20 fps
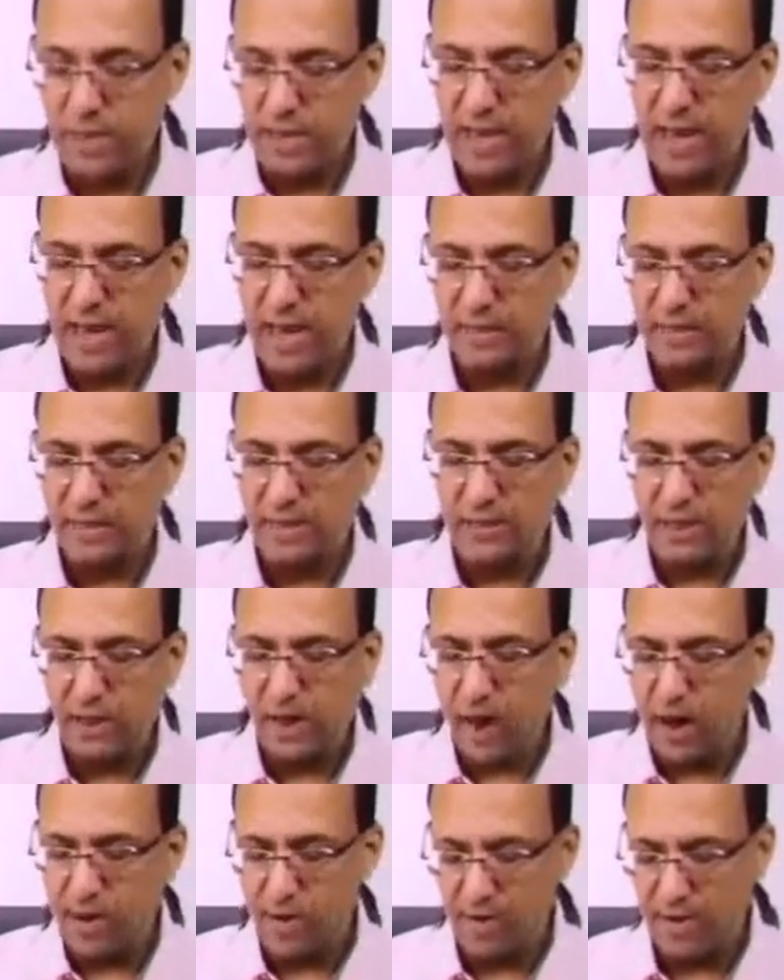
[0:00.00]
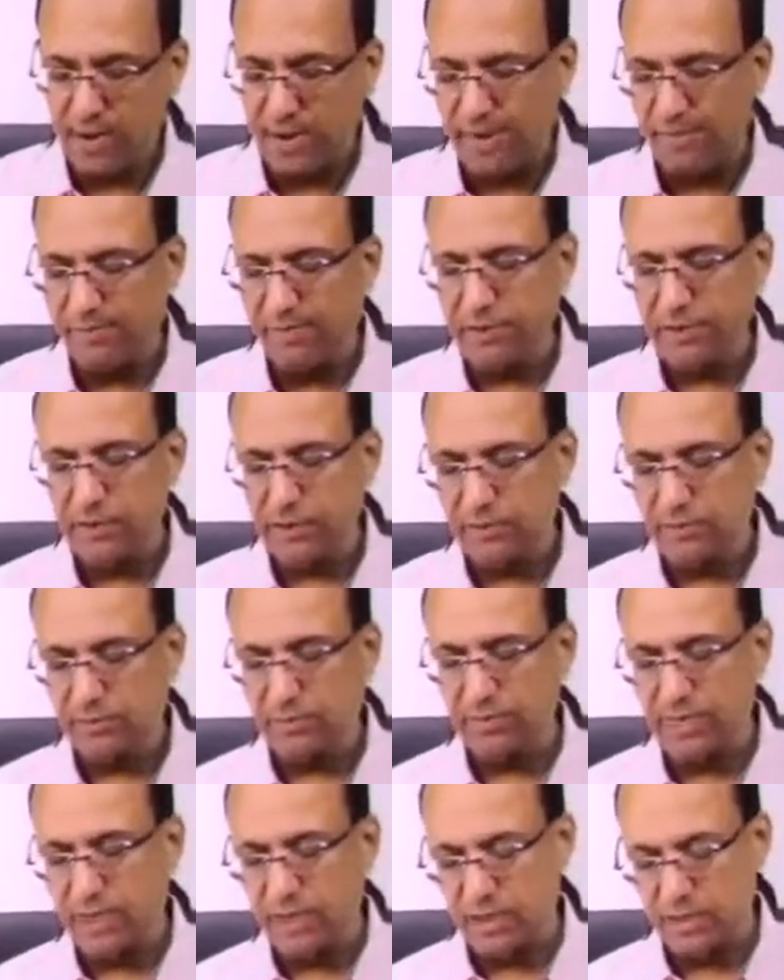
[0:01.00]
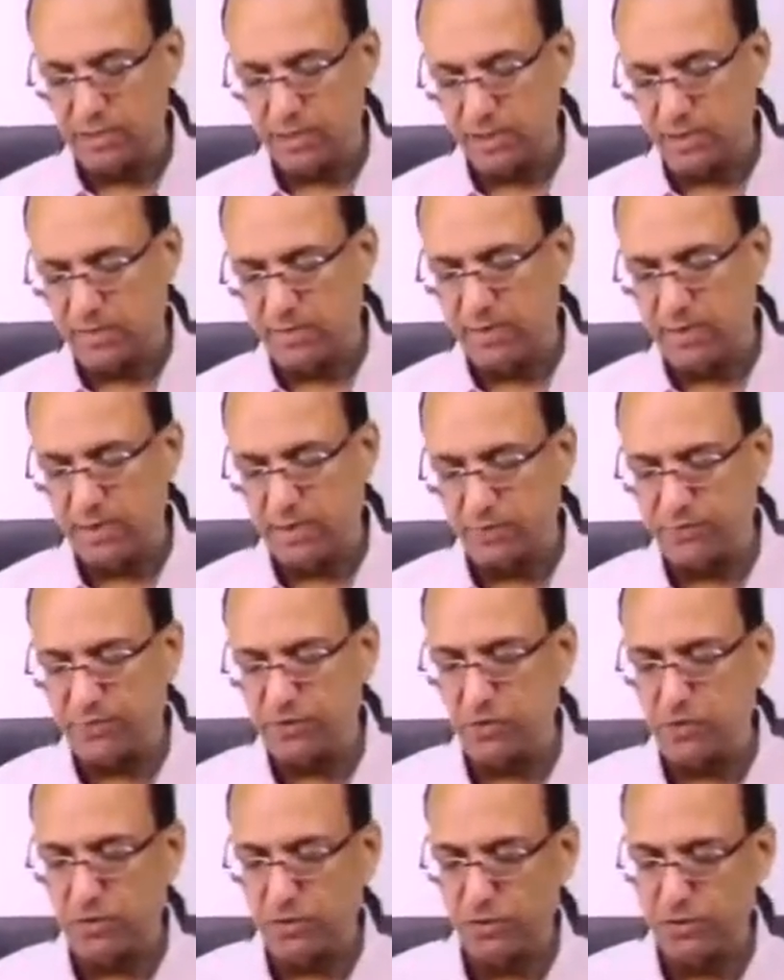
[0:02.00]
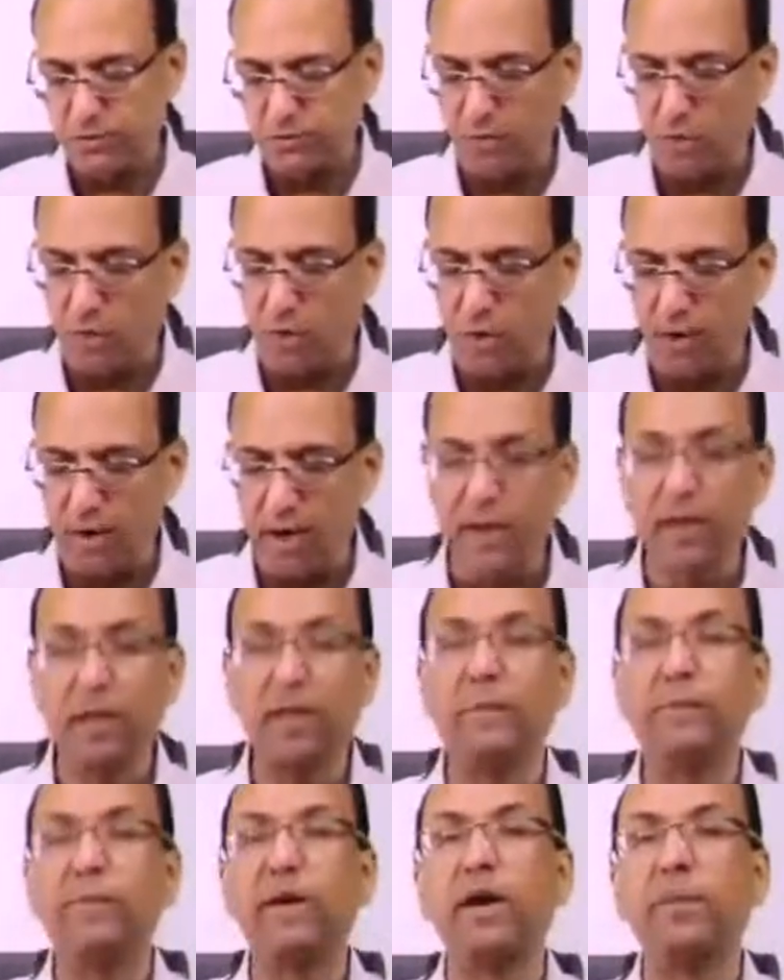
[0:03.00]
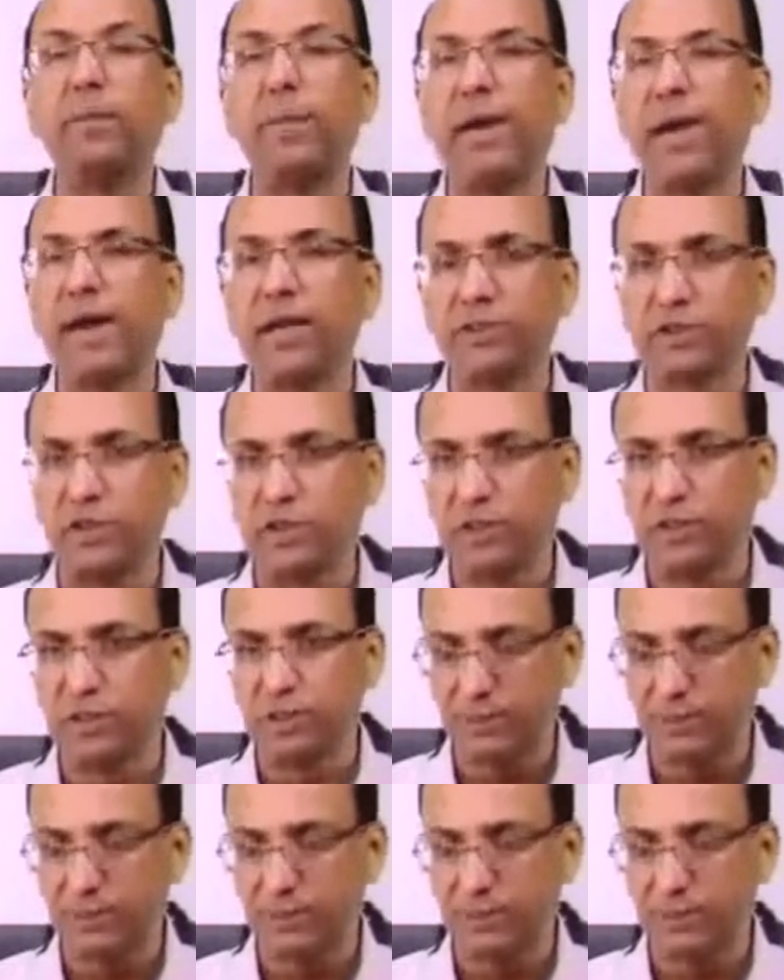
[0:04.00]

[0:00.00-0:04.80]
As there's a cardio inhibition, then there will be, of course, fall in the blood pressure.